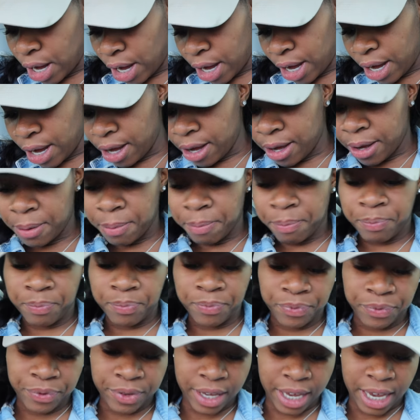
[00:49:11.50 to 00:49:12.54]
Um,
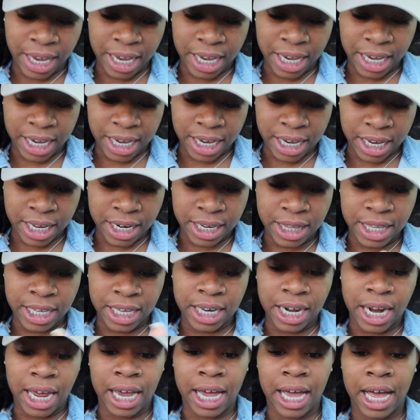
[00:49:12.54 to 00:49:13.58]
and
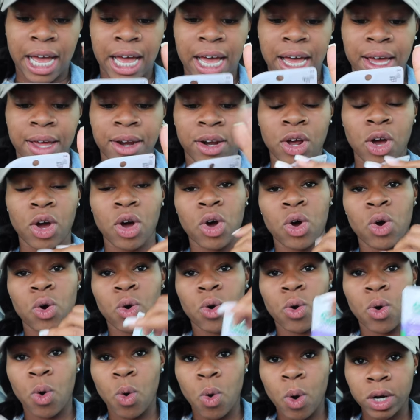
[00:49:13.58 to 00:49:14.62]
then I got
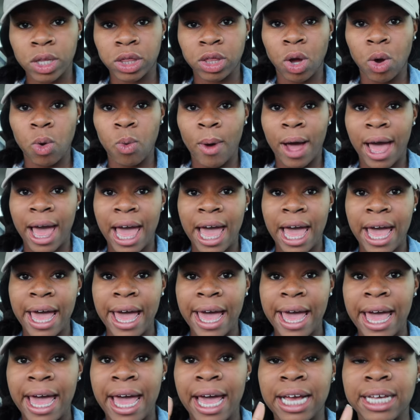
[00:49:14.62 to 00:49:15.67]
ortho
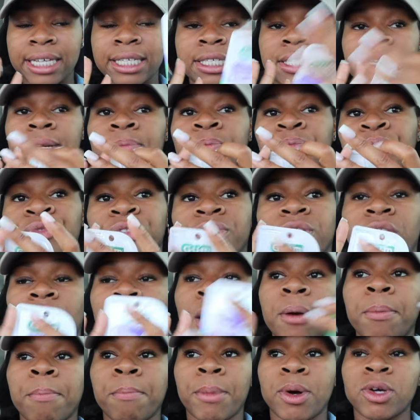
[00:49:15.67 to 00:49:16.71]
wax
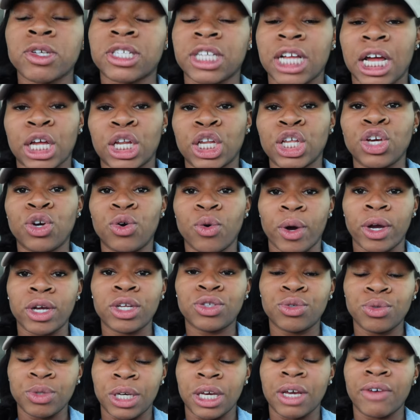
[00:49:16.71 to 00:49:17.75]
they're most likely going
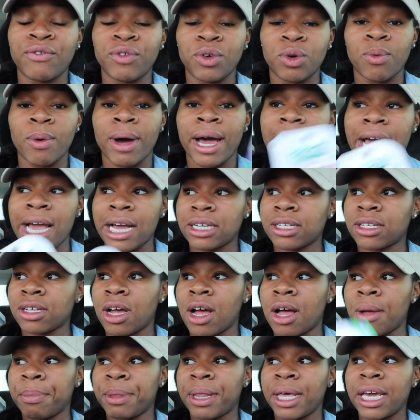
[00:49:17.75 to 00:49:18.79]
to give you wax
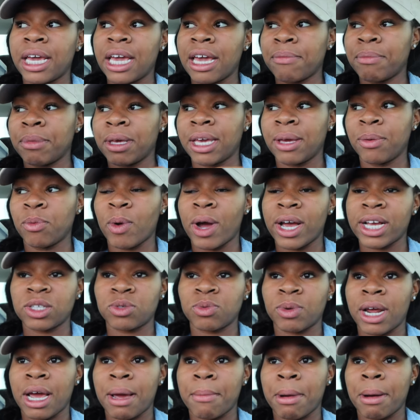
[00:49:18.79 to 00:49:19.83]
um they gave me wax
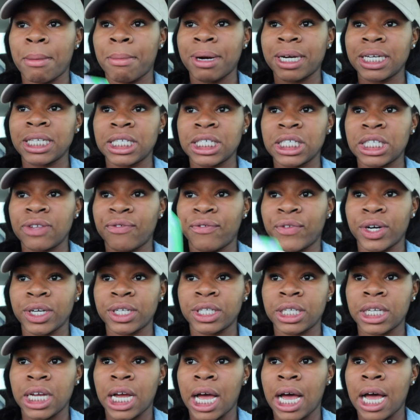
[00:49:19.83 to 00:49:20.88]
when i had my braces the
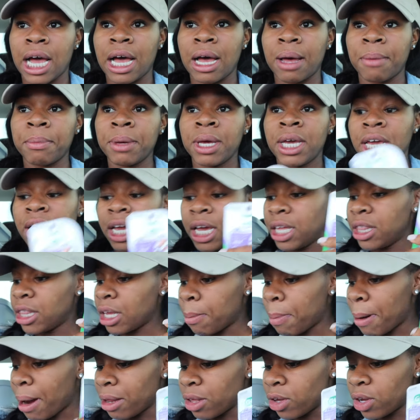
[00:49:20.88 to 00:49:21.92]
first time and
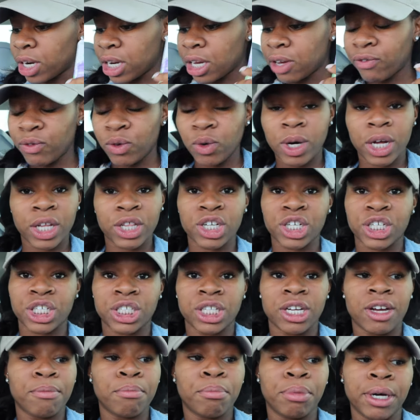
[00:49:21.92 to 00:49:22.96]
they're probably going to give you other
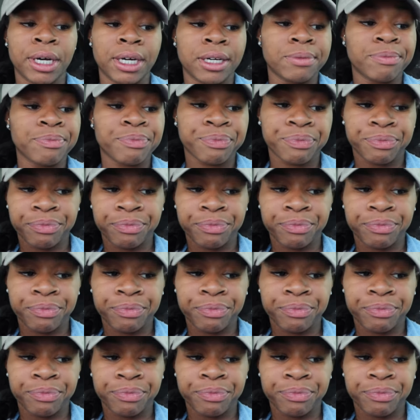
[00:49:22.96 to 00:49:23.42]
stuff but